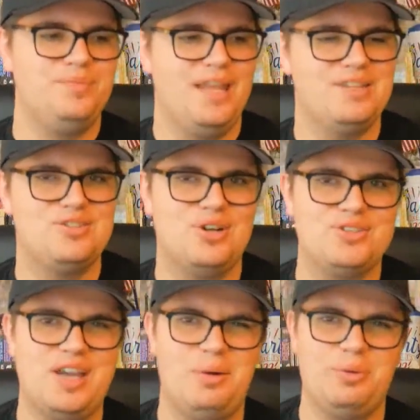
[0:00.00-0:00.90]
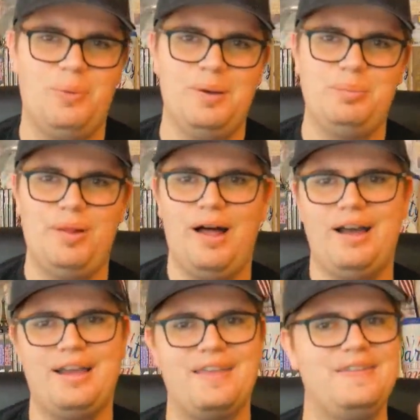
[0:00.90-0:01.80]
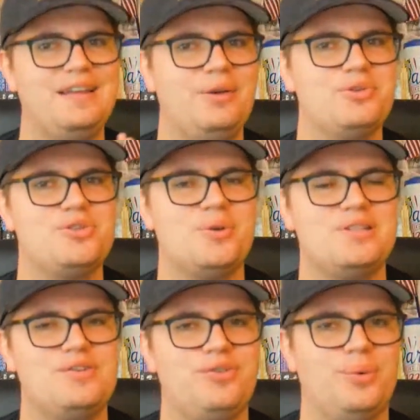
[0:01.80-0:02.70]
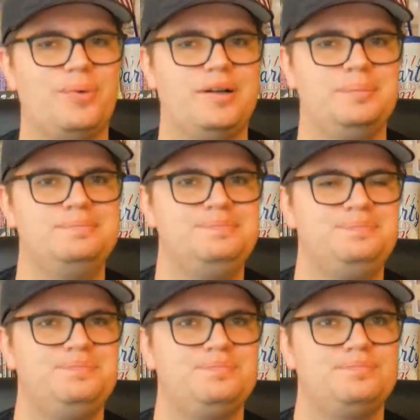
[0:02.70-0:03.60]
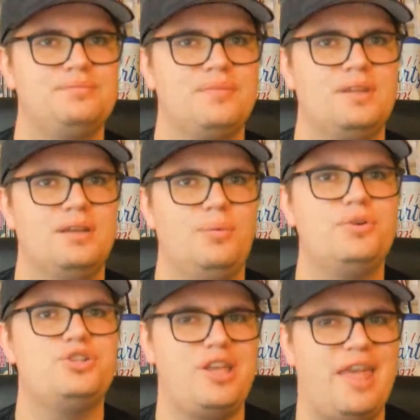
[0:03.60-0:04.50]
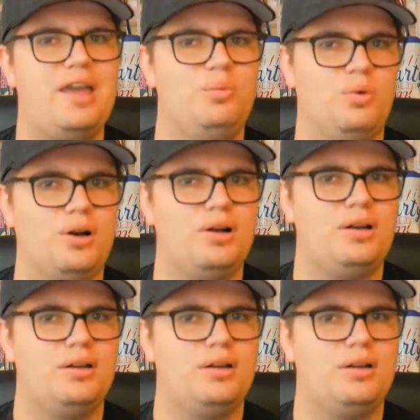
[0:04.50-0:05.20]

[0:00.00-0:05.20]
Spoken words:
It starts out with one plot and then goes to a different one, which can work,